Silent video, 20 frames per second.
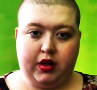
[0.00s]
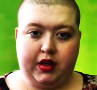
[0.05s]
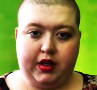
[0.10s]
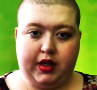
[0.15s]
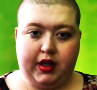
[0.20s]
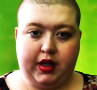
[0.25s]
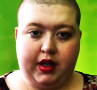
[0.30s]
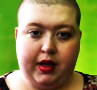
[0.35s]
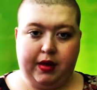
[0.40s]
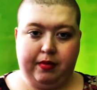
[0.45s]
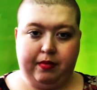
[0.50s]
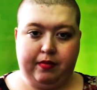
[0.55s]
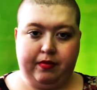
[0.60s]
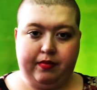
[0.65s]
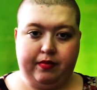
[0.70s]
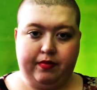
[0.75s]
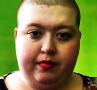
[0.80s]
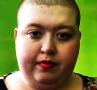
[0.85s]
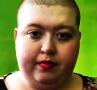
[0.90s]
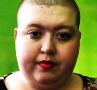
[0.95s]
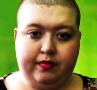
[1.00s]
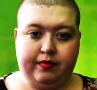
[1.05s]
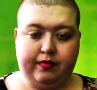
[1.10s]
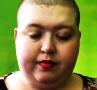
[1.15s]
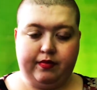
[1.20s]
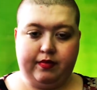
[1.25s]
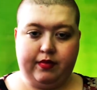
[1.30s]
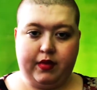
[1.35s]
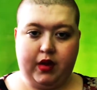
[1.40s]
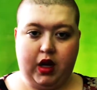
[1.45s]
time.
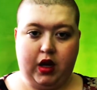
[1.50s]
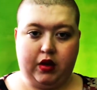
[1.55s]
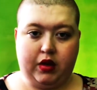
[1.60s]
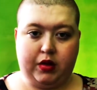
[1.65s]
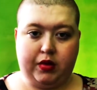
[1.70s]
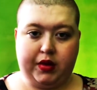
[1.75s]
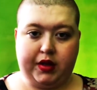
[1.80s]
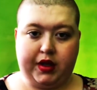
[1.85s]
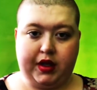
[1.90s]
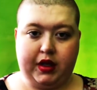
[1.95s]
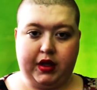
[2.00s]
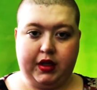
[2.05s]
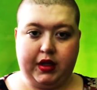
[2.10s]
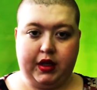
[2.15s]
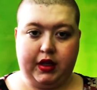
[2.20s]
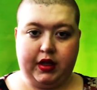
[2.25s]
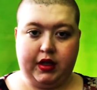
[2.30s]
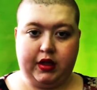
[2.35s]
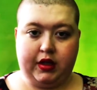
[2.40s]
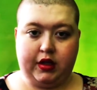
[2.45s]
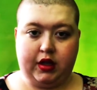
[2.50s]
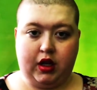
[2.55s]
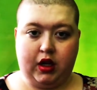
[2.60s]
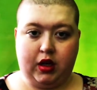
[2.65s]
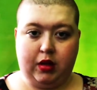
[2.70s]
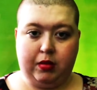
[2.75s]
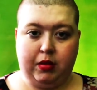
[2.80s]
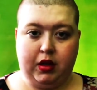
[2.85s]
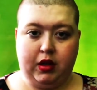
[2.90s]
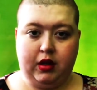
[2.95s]
I was working a dead-end
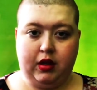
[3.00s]
job.